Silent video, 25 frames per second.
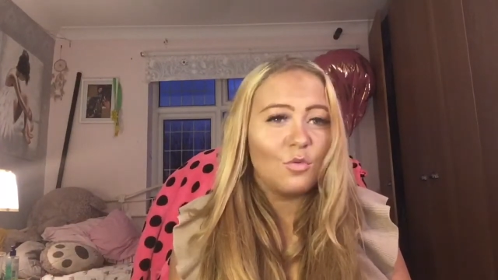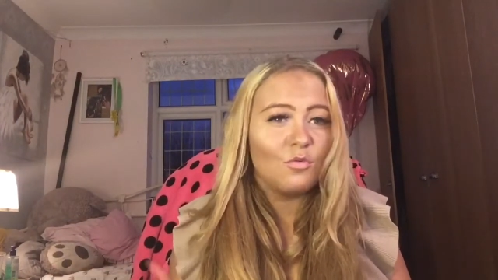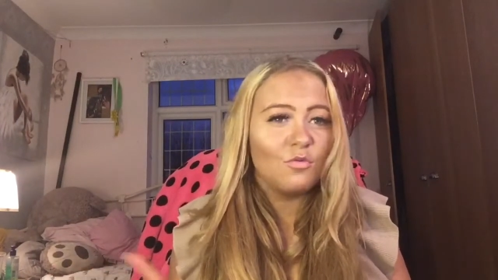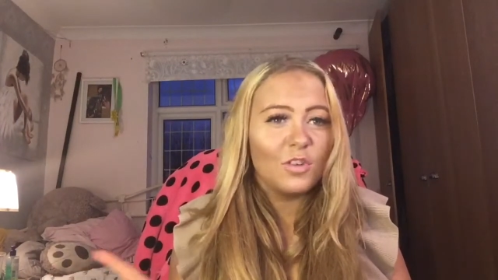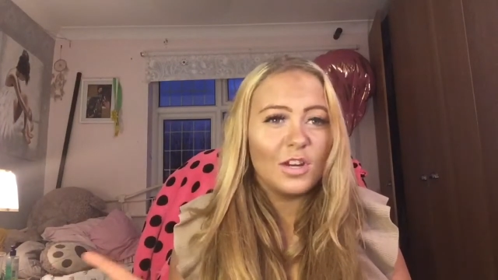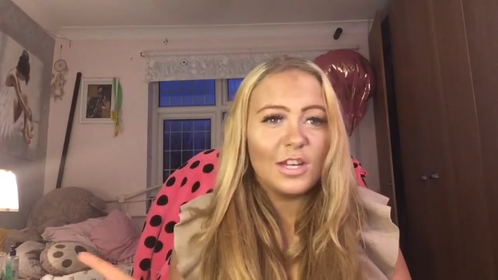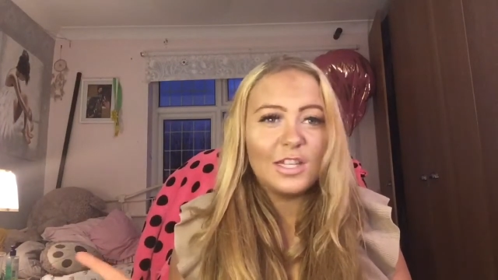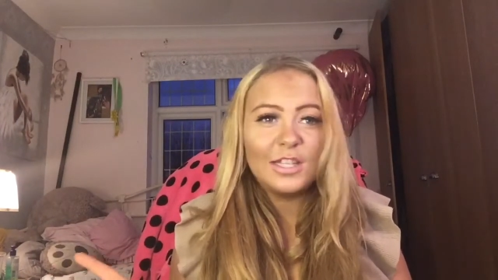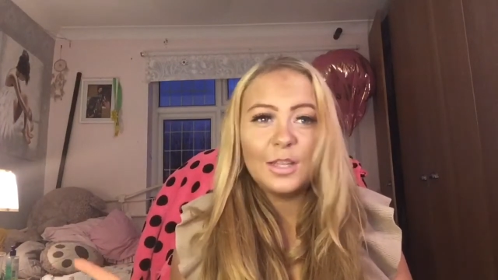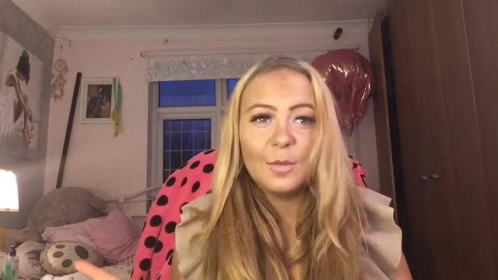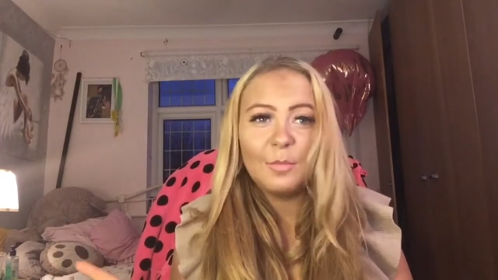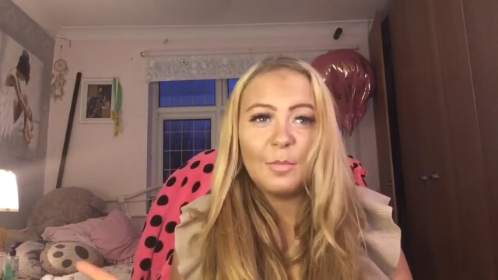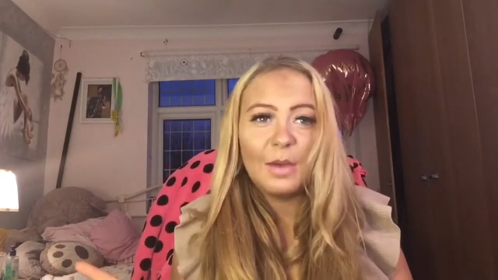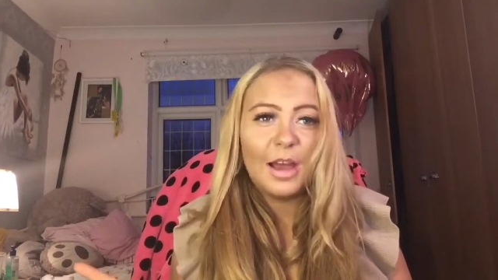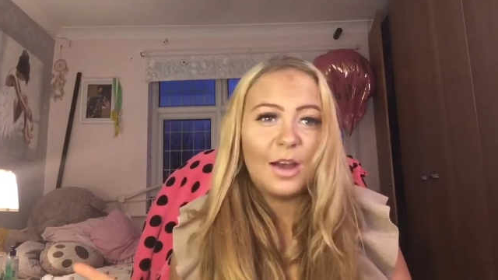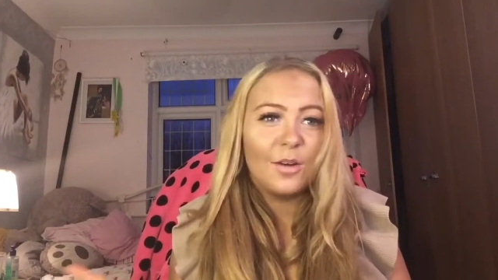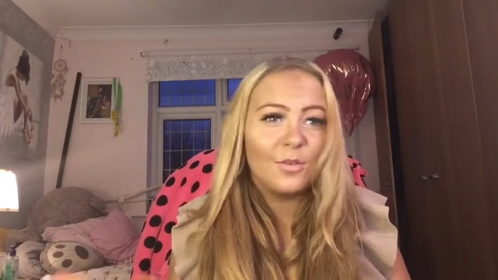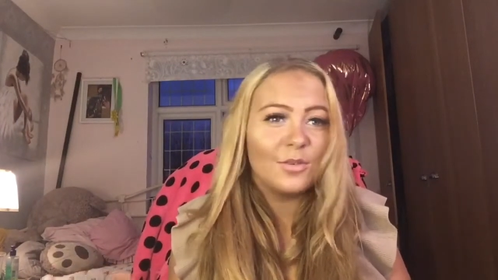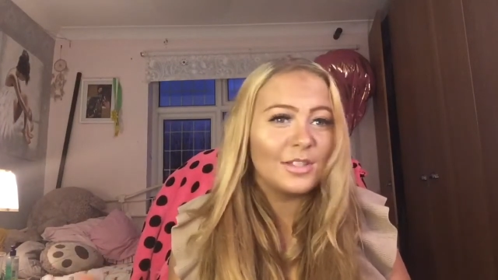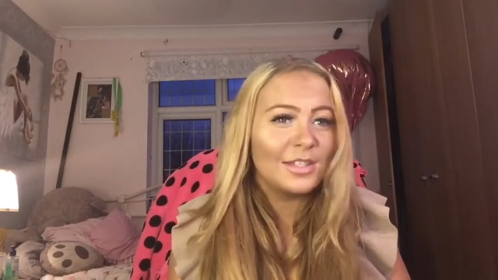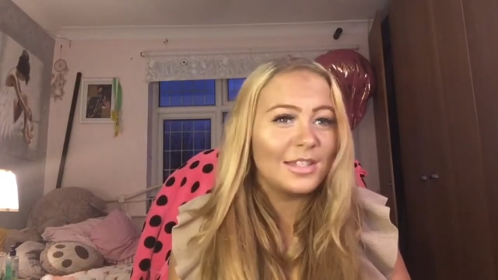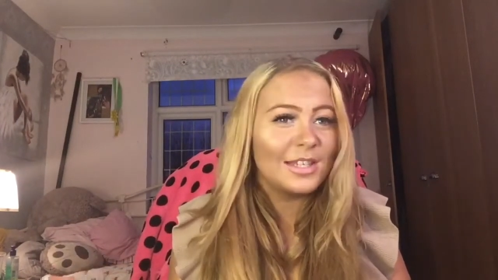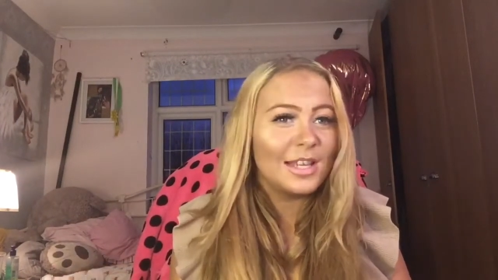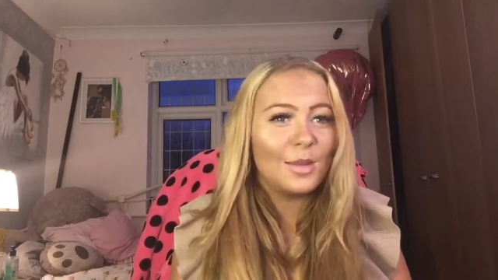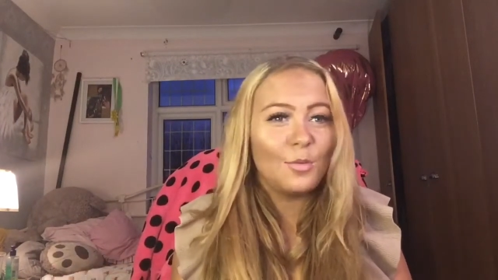read them out,
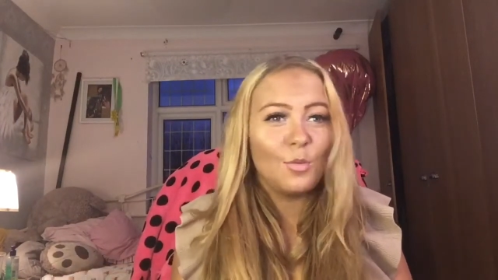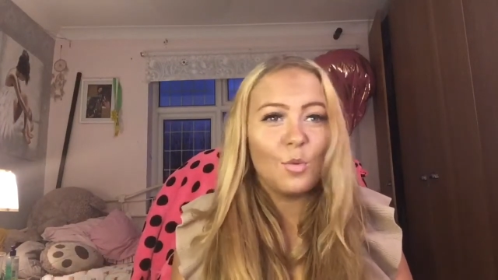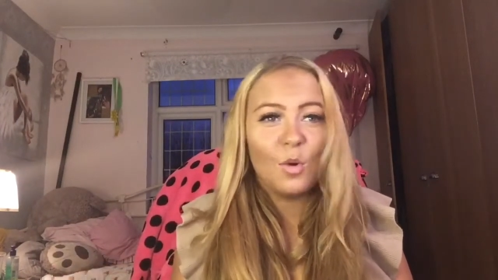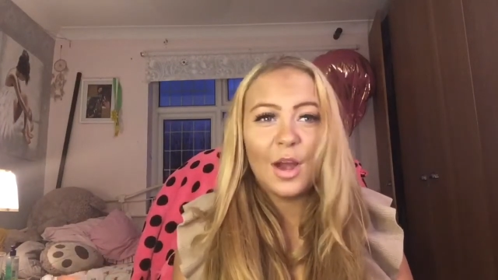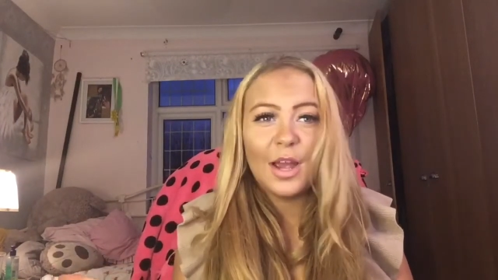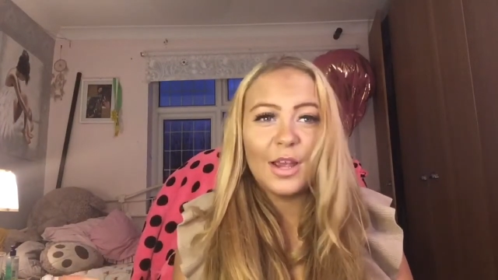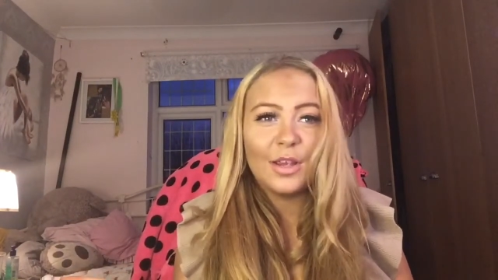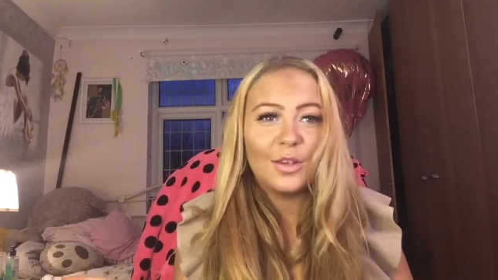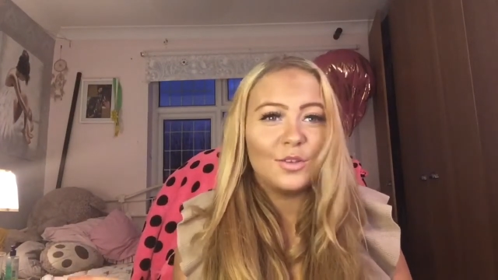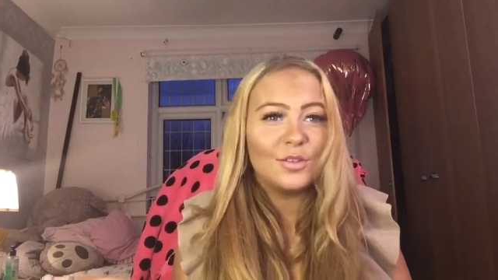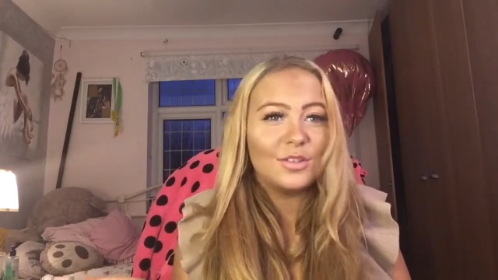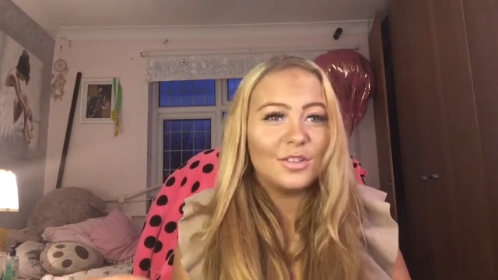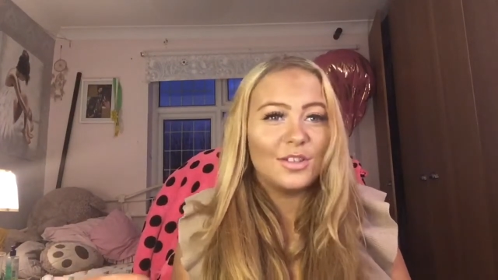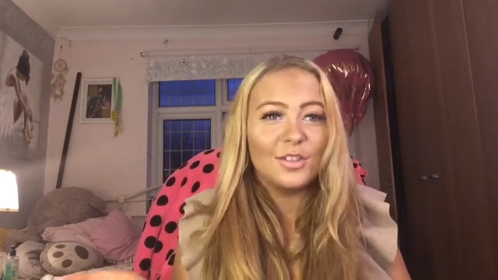see what I used to